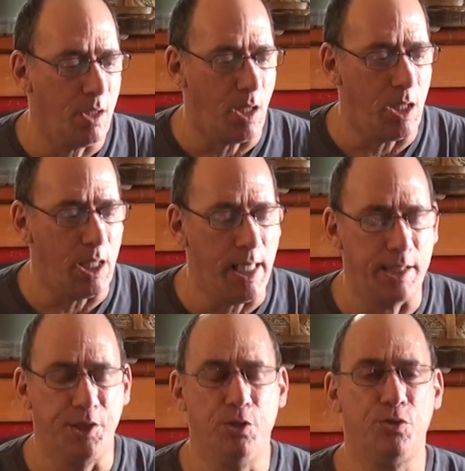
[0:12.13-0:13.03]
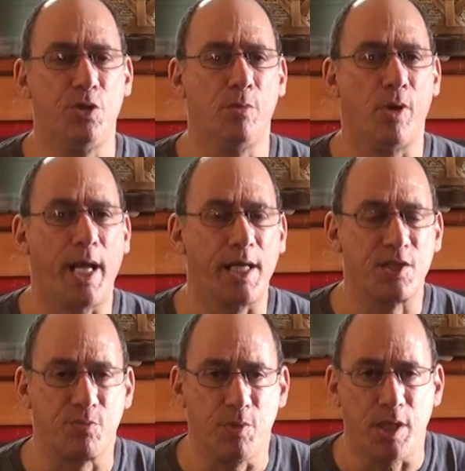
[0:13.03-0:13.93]
I had a YouTuber
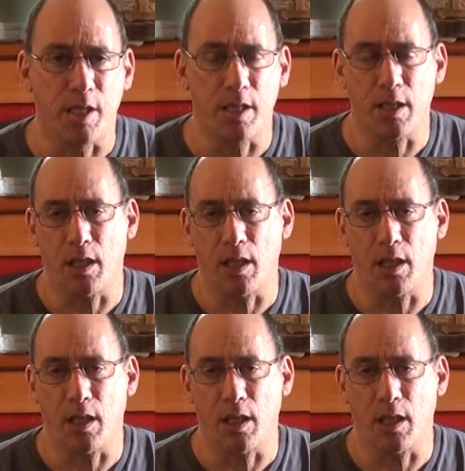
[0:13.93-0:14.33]
ask me,